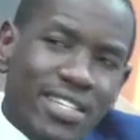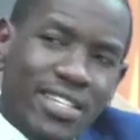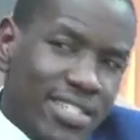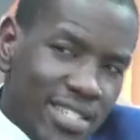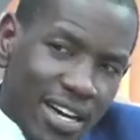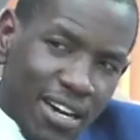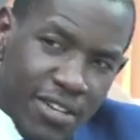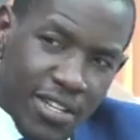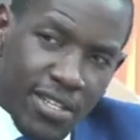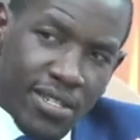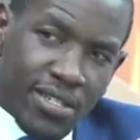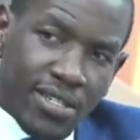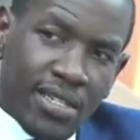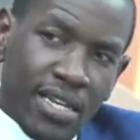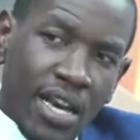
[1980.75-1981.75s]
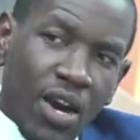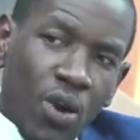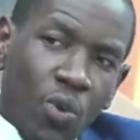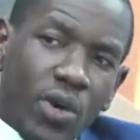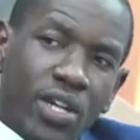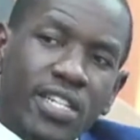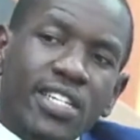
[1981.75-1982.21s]
did he discover this?
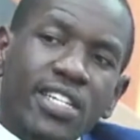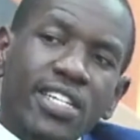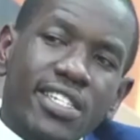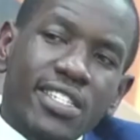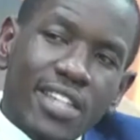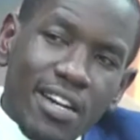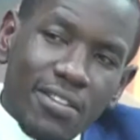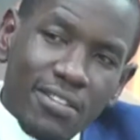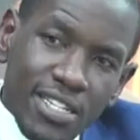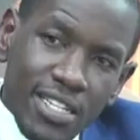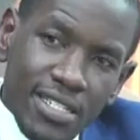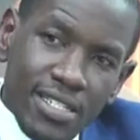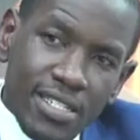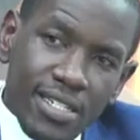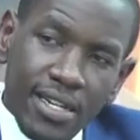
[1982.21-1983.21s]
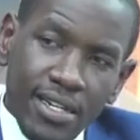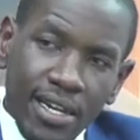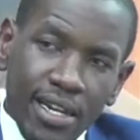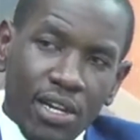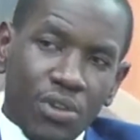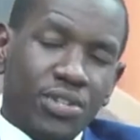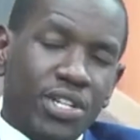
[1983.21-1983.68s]
When did he discover that
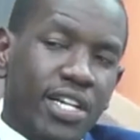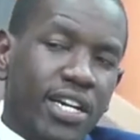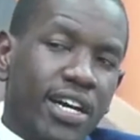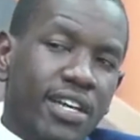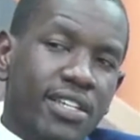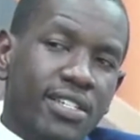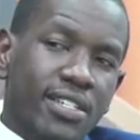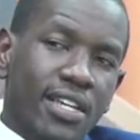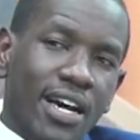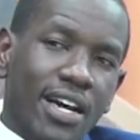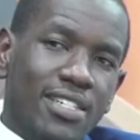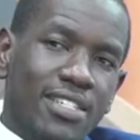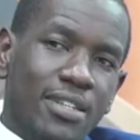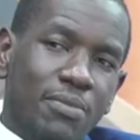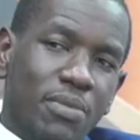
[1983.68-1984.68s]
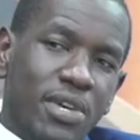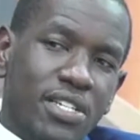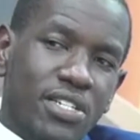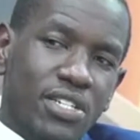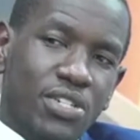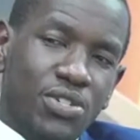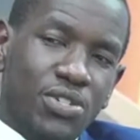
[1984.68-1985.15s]
Raila Odinga has the
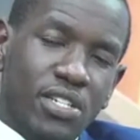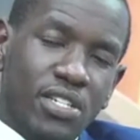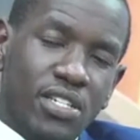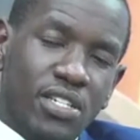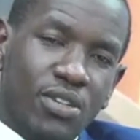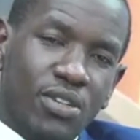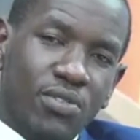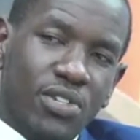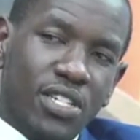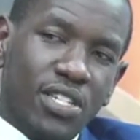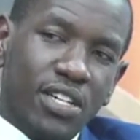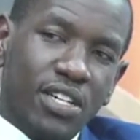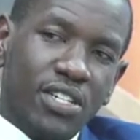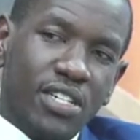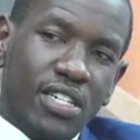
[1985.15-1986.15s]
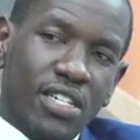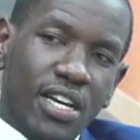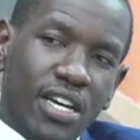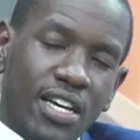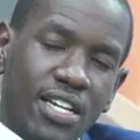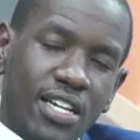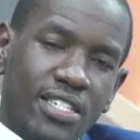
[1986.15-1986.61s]
best interest of this country
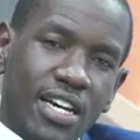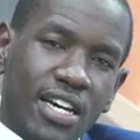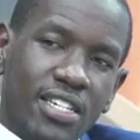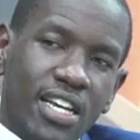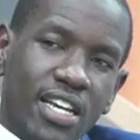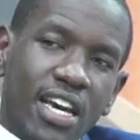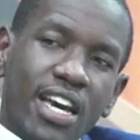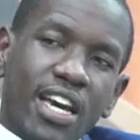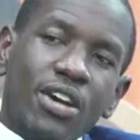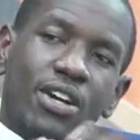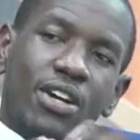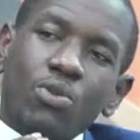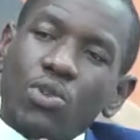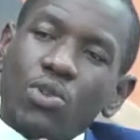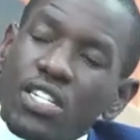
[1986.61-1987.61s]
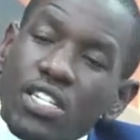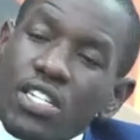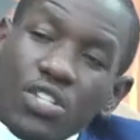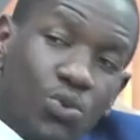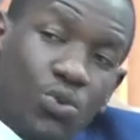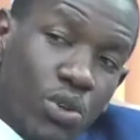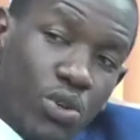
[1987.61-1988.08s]
at heart? Was it
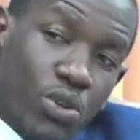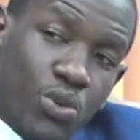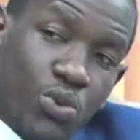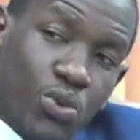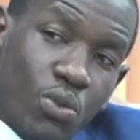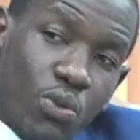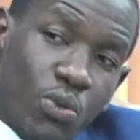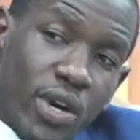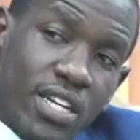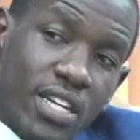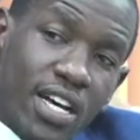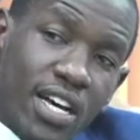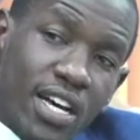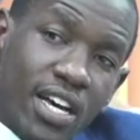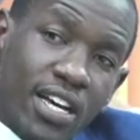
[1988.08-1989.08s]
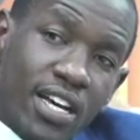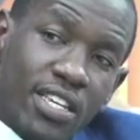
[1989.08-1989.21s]
in 2002 when